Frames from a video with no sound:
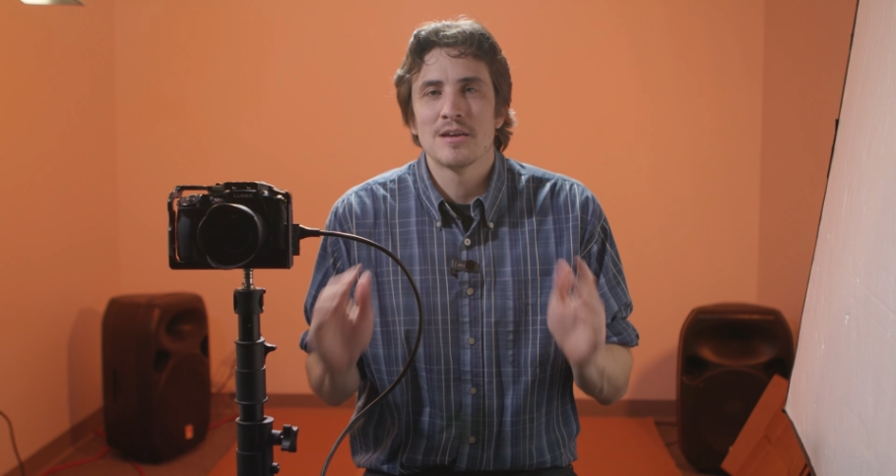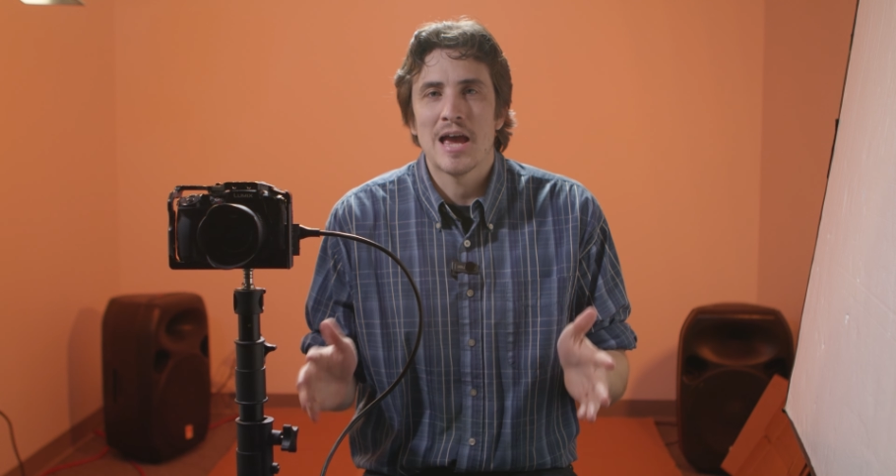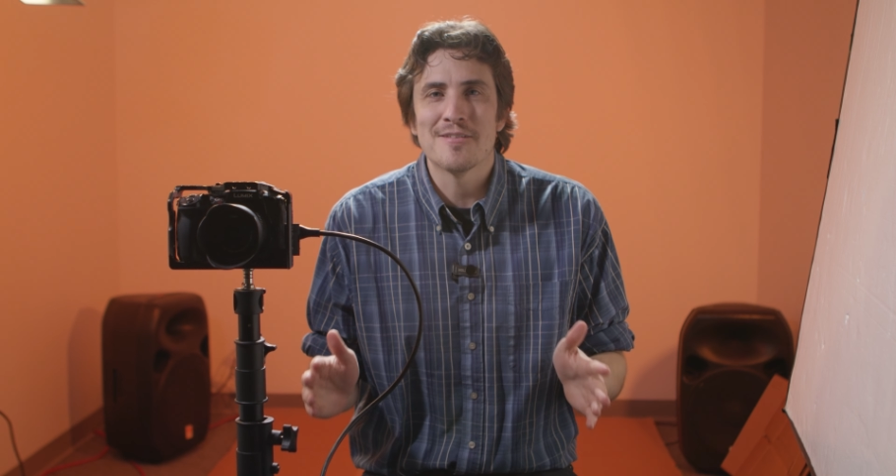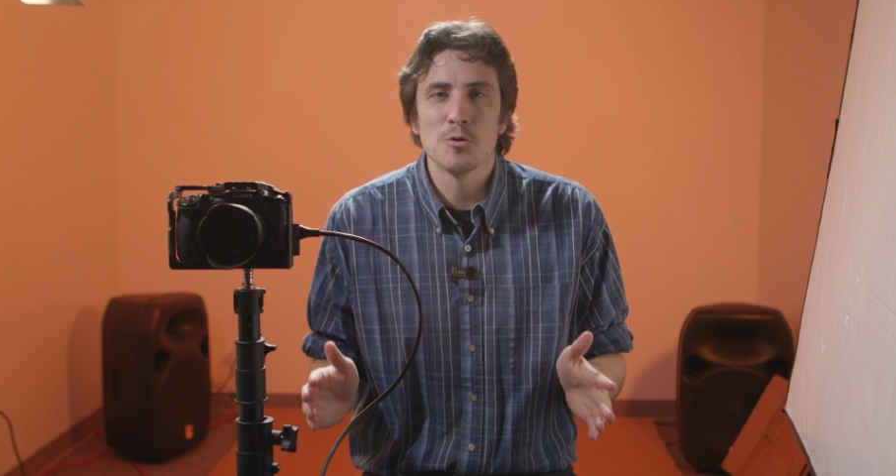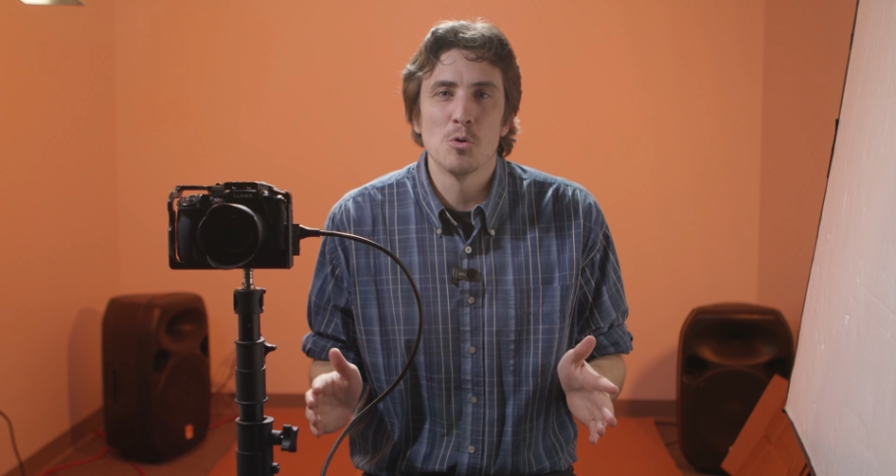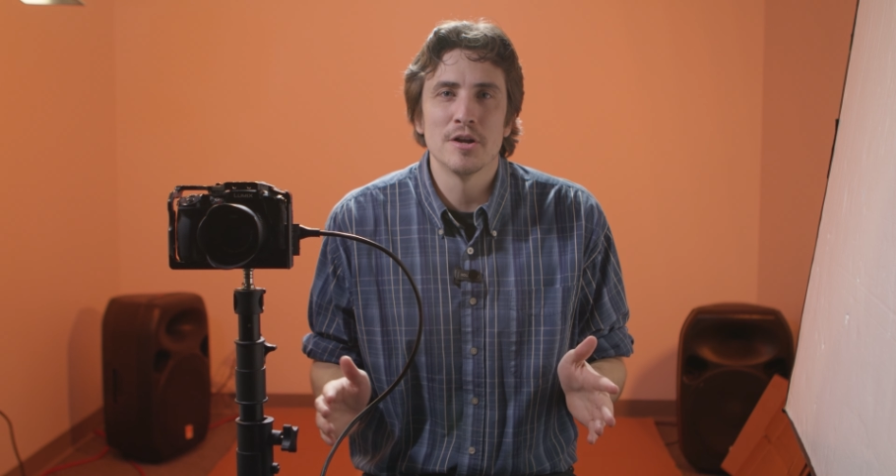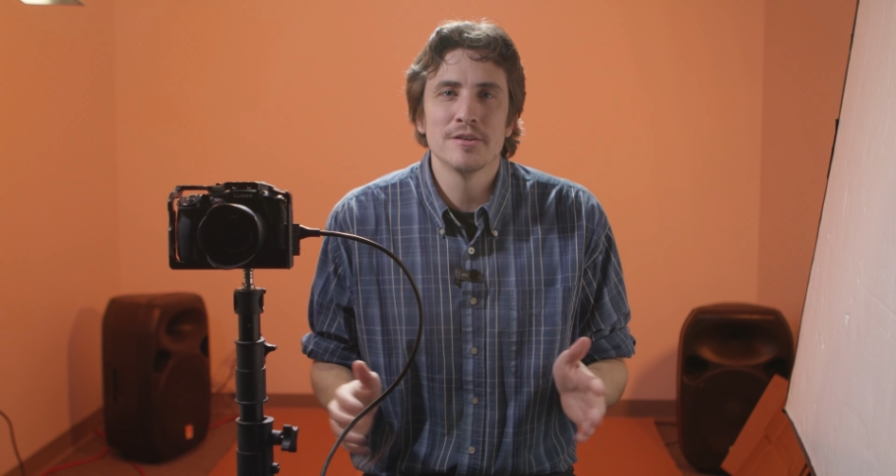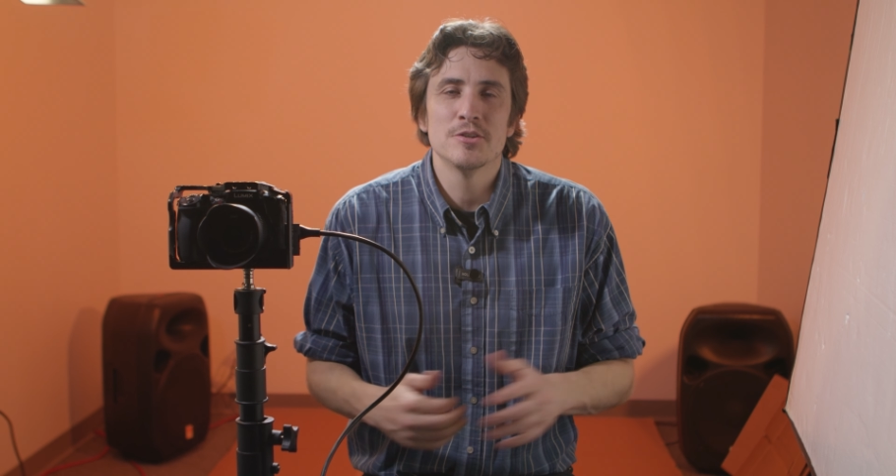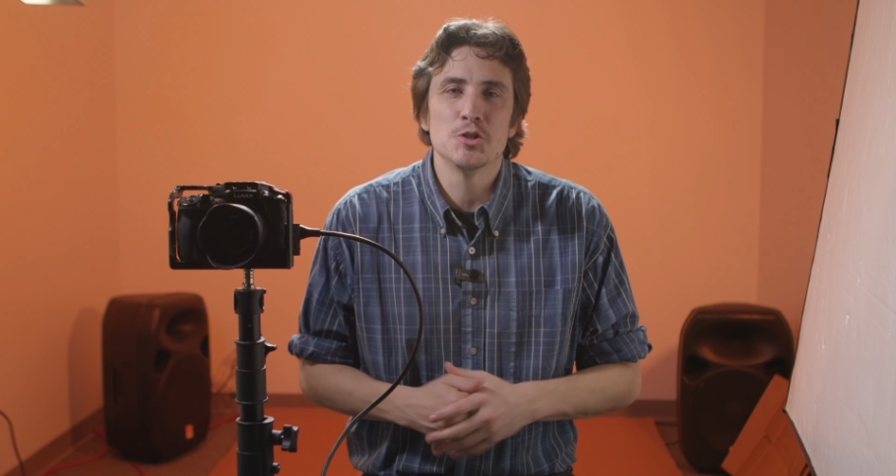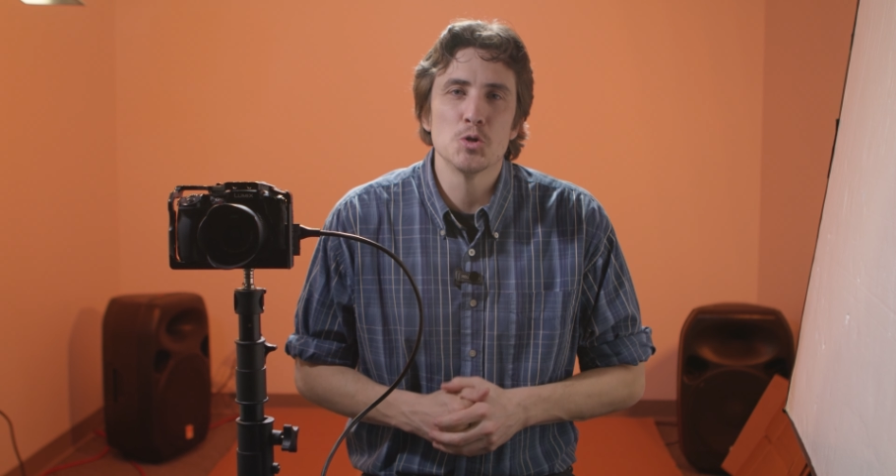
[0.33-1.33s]
Hi
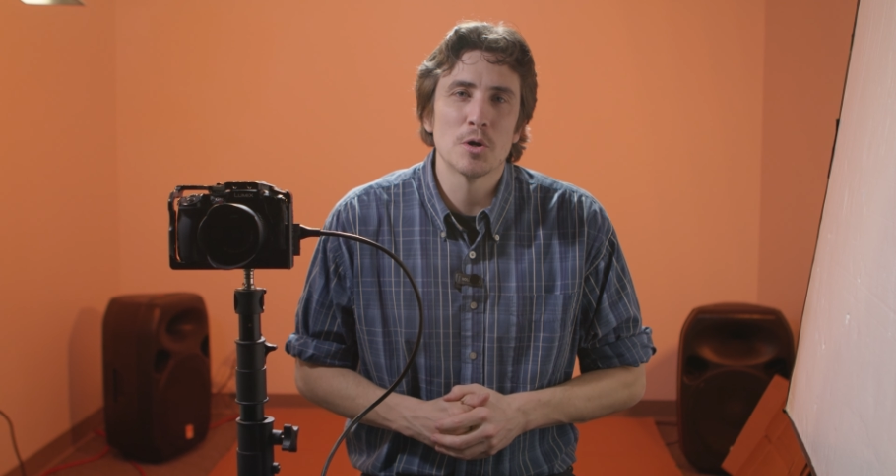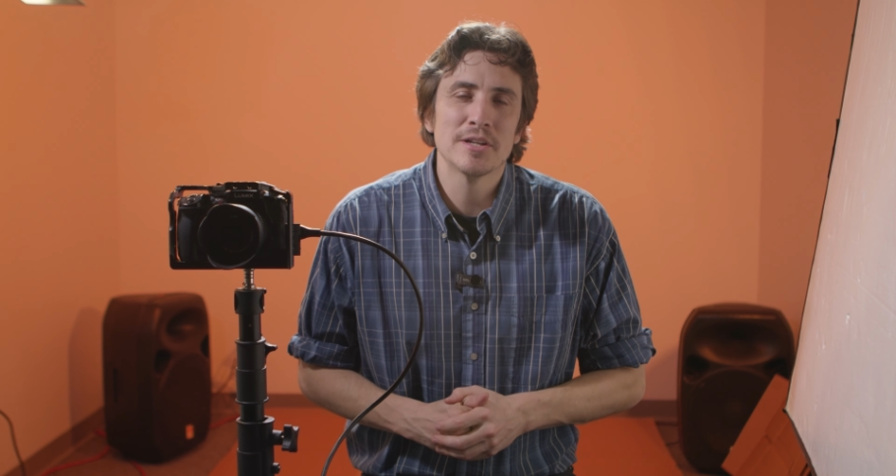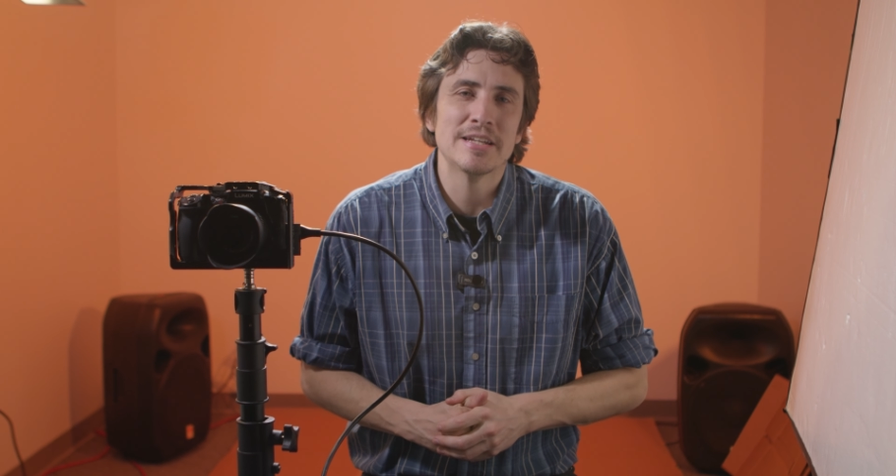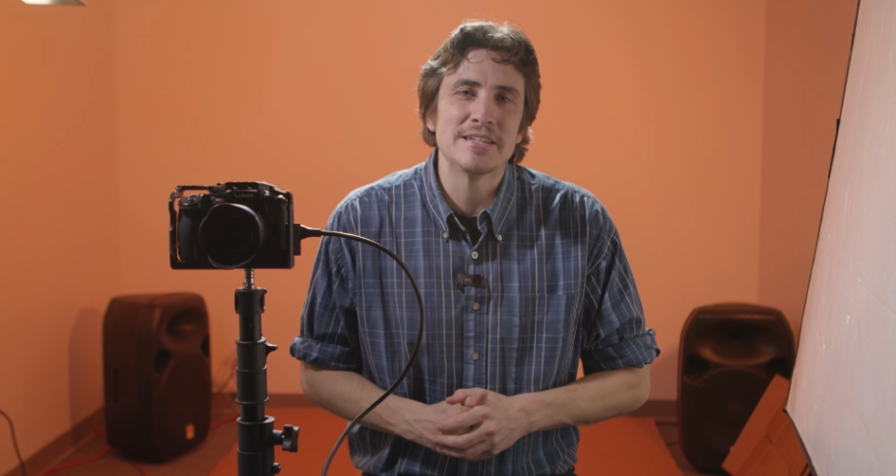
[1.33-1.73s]
everyone, Jordan the